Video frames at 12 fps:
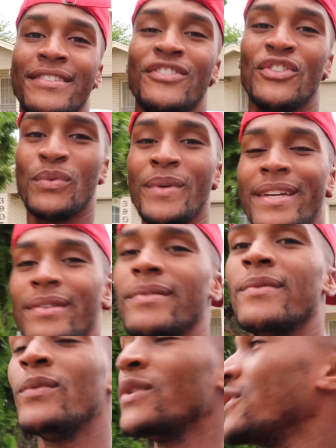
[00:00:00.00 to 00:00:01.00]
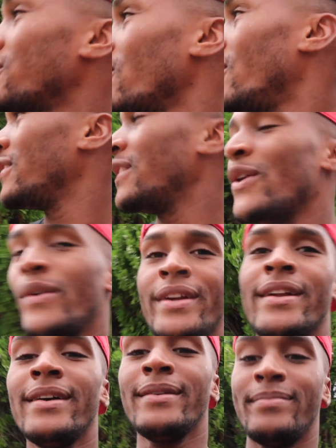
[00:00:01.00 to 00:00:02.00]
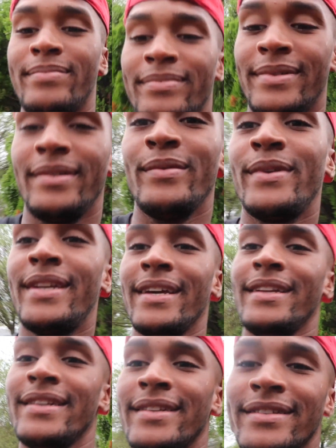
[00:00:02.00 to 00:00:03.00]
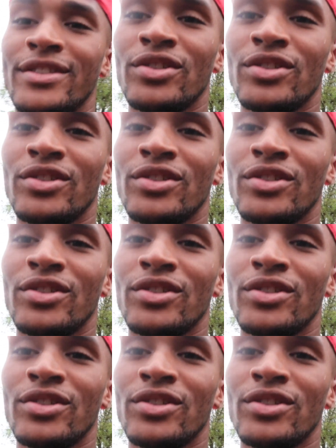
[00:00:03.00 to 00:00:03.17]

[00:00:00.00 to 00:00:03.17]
Sweet, wheels are all loaded up. Getting in the